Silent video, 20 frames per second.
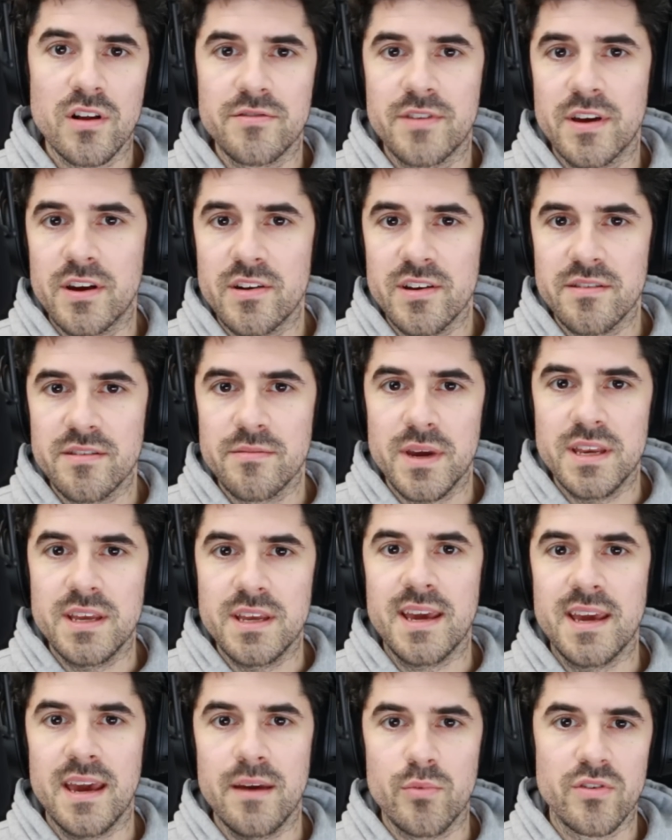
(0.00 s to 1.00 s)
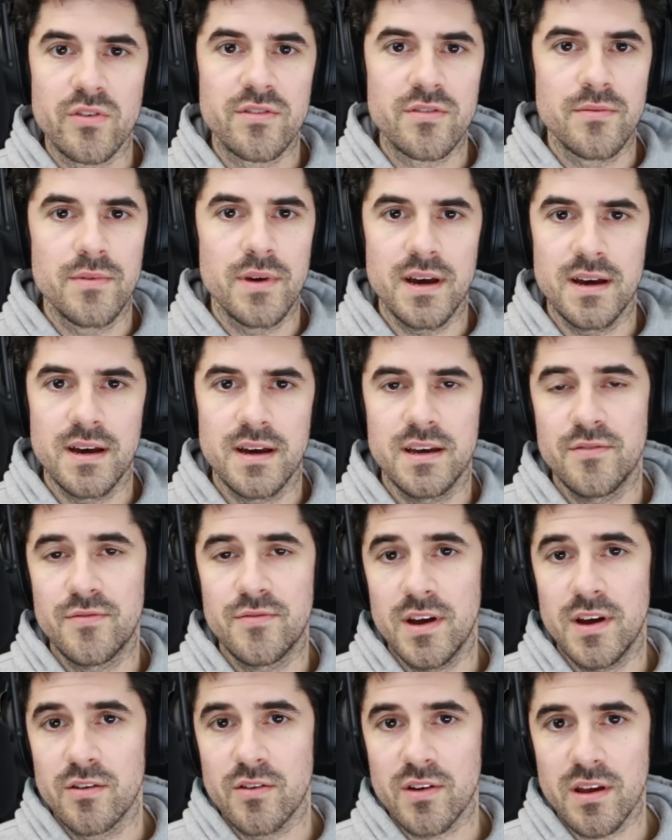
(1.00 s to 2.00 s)
there isn't many cables. If
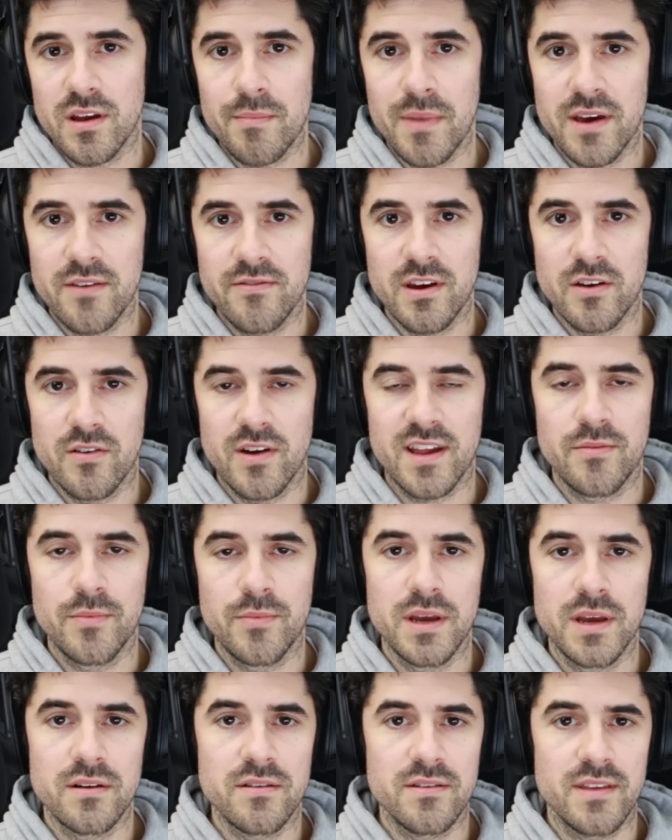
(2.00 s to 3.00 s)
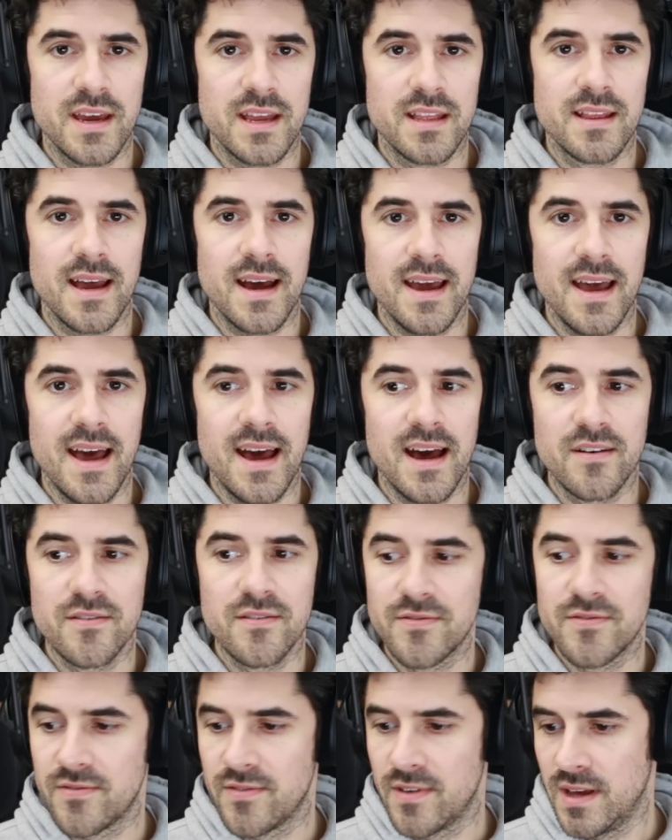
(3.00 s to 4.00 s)
I look at my VRS wheel, then I
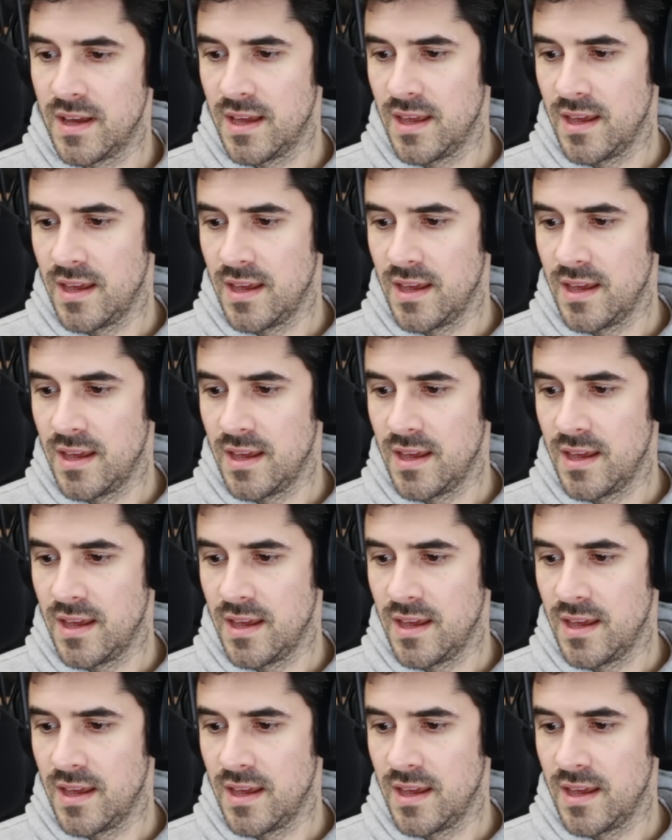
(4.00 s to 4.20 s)
have